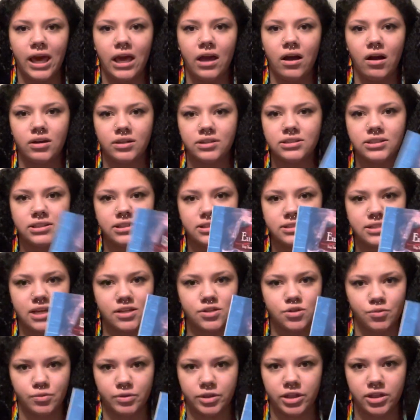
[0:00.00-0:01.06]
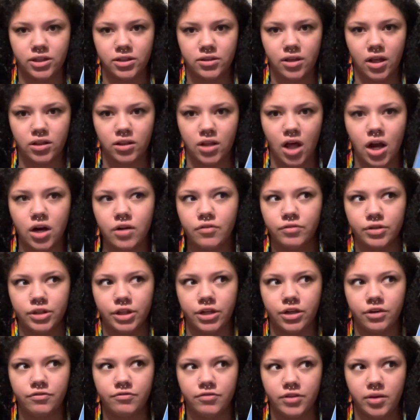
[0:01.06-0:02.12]
Honestly, this has a lot of really
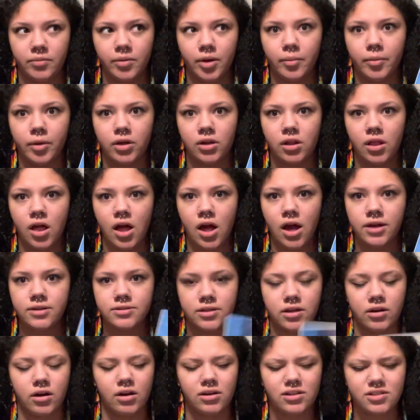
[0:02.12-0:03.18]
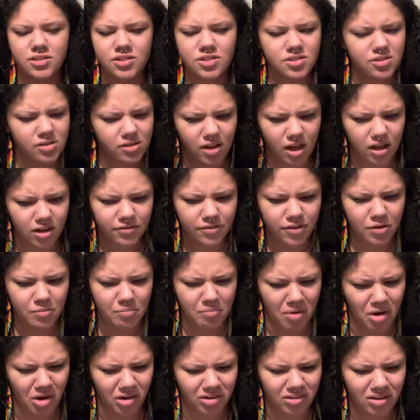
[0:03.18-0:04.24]
good female monologues, and honestly just a lot of good
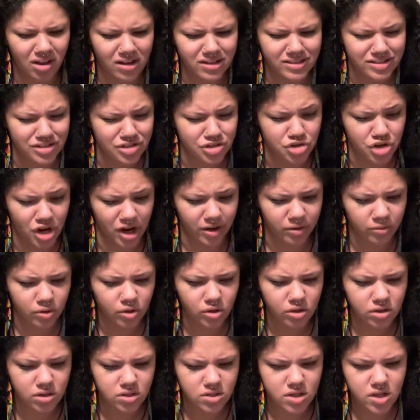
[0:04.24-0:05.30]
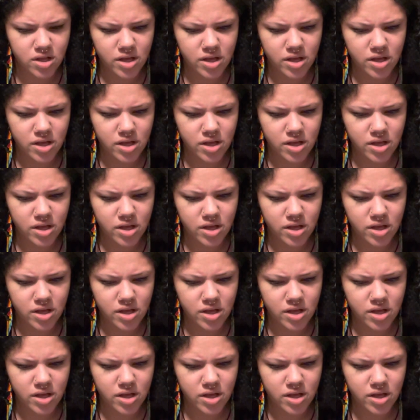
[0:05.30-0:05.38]
monologues in general.